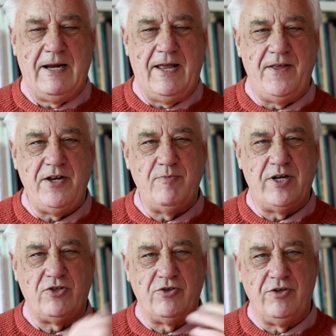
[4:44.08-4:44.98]
And then you
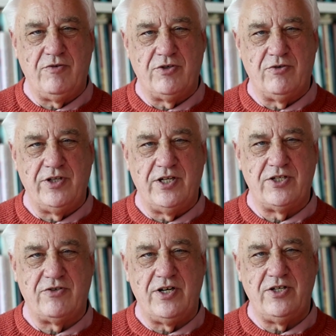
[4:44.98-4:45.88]
make sure you've got all the
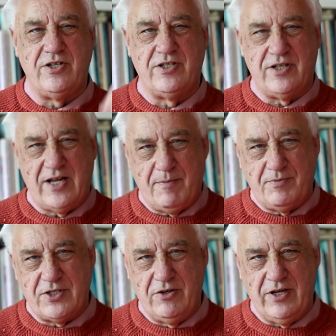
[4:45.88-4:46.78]
illustrations that
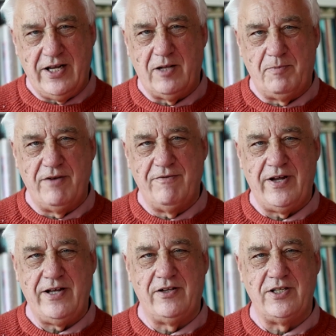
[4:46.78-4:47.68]
absolutely help
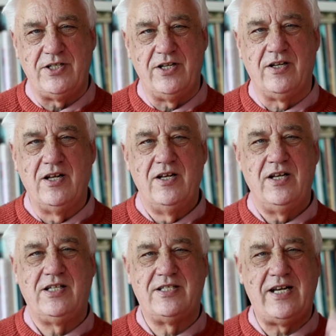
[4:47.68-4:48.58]
unveil this in
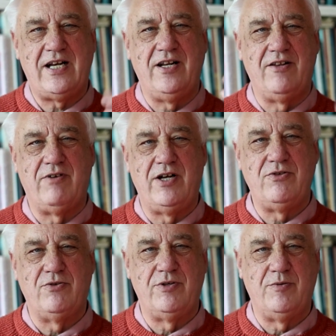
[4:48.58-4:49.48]
exactly the right
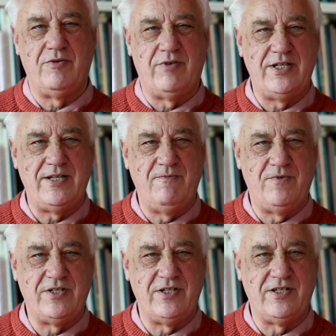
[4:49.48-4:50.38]
order with the right
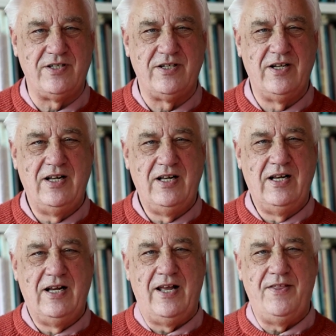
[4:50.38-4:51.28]
emphasis.
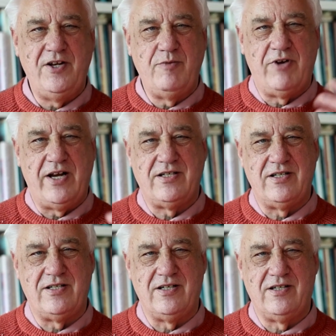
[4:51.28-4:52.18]
And then you
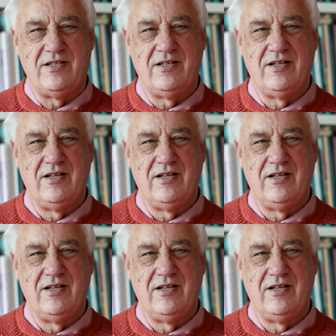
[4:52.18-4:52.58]
practice it.